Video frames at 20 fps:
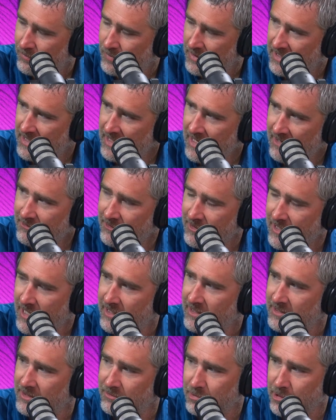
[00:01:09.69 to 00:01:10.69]
But then after
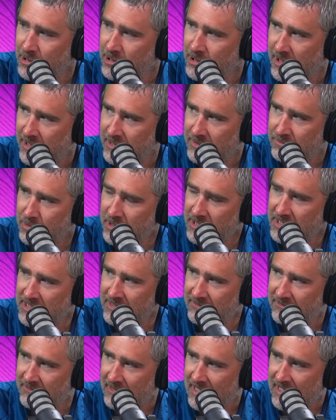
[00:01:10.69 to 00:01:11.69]
that, it depreciates pretty
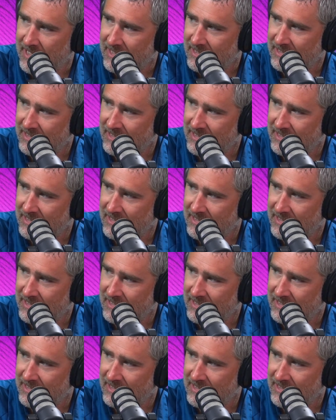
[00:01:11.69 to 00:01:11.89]
and